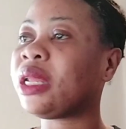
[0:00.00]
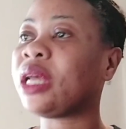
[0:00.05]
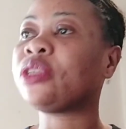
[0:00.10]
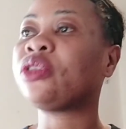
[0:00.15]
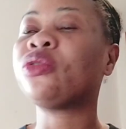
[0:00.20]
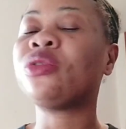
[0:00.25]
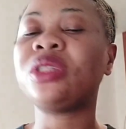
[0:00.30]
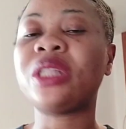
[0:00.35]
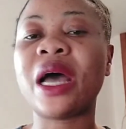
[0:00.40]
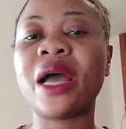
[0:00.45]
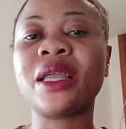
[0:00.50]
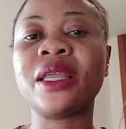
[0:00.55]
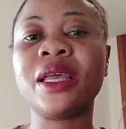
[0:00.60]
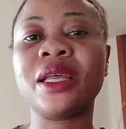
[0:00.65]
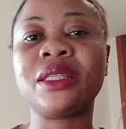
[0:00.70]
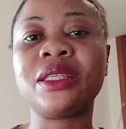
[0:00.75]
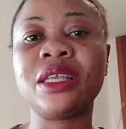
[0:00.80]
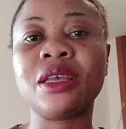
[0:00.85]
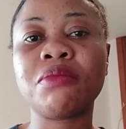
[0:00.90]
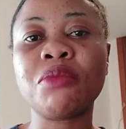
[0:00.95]
Now so that
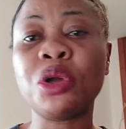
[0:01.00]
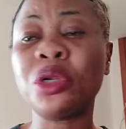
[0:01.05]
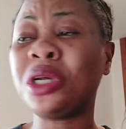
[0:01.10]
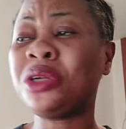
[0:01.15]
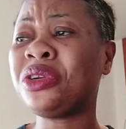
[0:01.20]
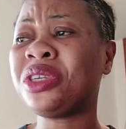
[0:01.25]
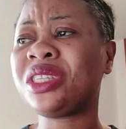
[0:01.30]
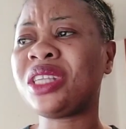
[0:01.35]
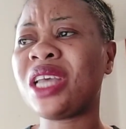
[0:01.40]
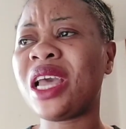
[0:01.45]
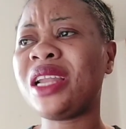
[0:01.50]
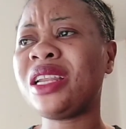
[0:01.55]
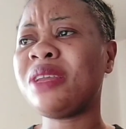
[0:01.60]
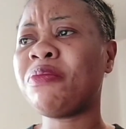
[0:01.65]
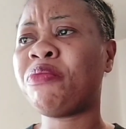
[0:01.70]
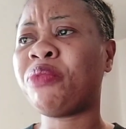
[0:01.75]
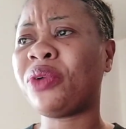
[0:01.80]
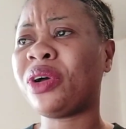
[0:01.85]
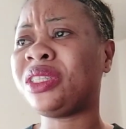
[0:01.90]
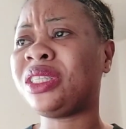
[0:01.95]
get take. But I don't say
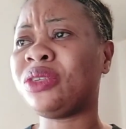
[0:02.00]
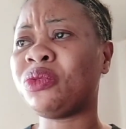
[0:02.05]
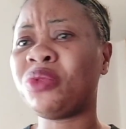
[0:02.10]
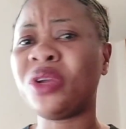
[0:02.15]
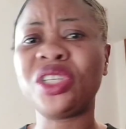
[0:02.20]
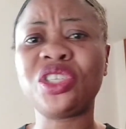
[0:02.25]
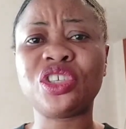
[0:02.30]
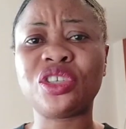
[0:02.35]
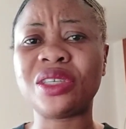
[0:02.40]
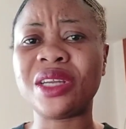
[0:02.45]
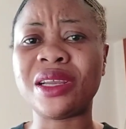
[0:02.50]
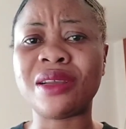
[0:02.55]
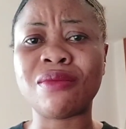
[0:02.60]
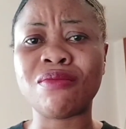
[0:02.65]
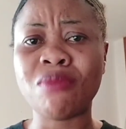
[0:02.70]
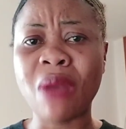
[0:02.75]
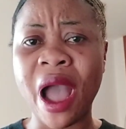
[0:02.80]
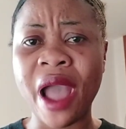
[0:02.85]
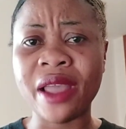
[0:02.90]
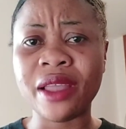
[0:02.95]
anybody wait train
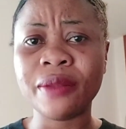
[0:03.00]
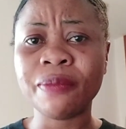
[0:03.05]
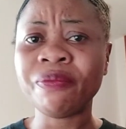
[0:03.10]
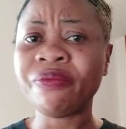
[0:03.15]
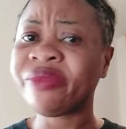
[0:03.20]
by